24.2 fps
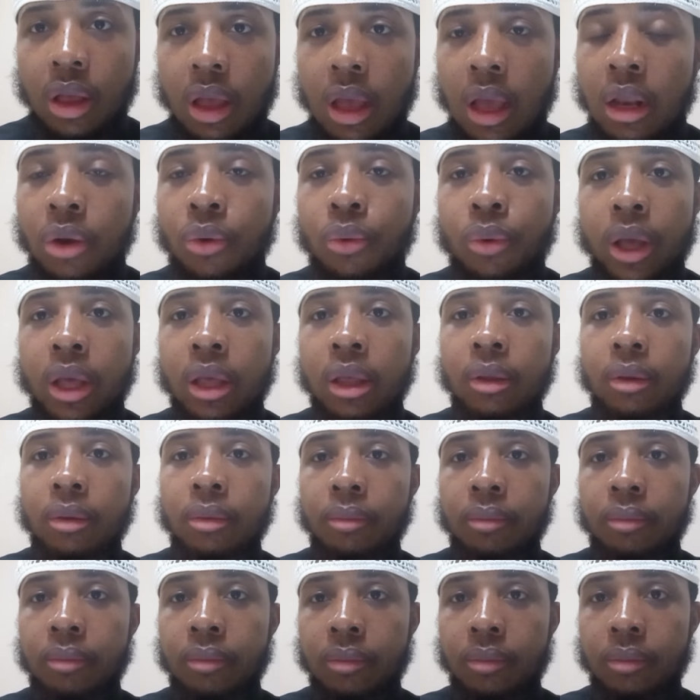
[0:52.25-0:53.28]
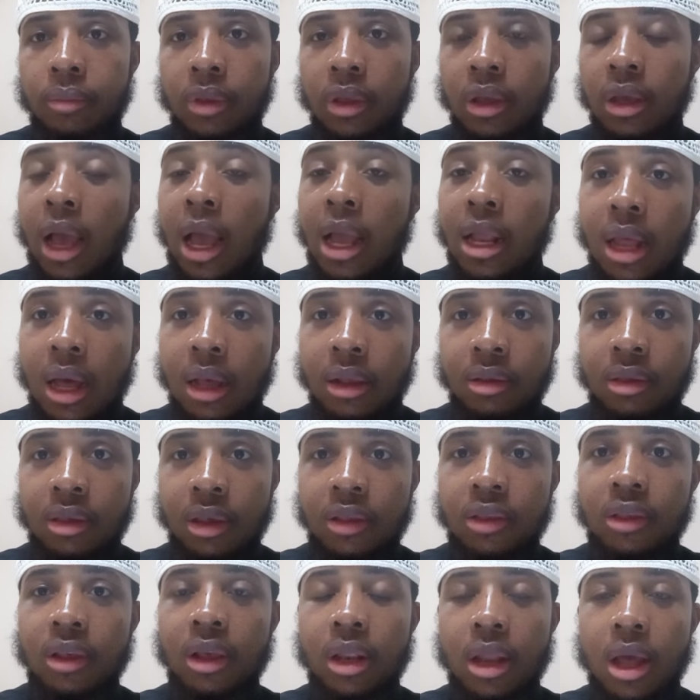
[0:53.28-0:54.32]
Anyway, guidance
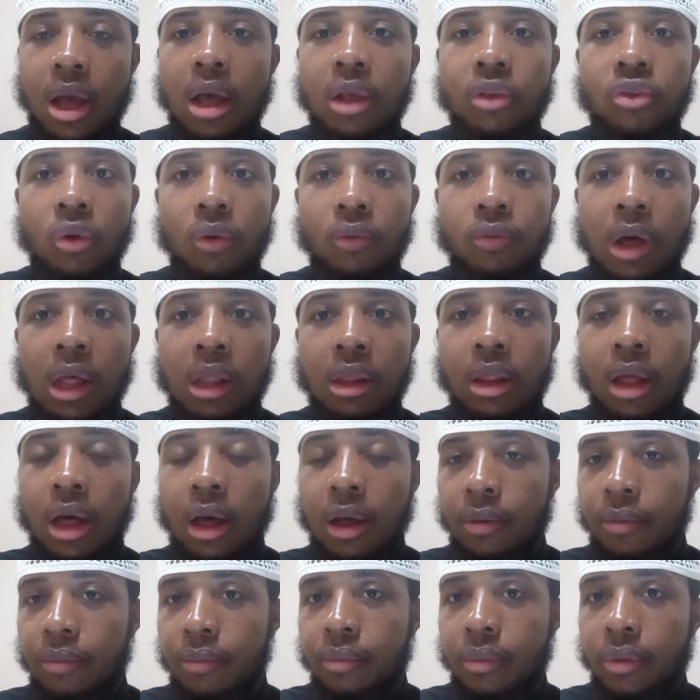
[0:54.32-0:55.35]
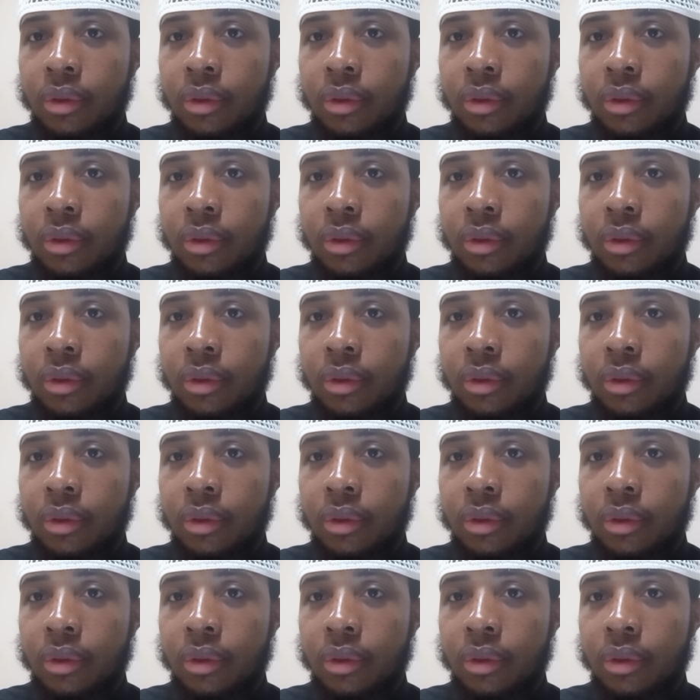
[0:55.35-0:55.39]
is in the hands of Allah.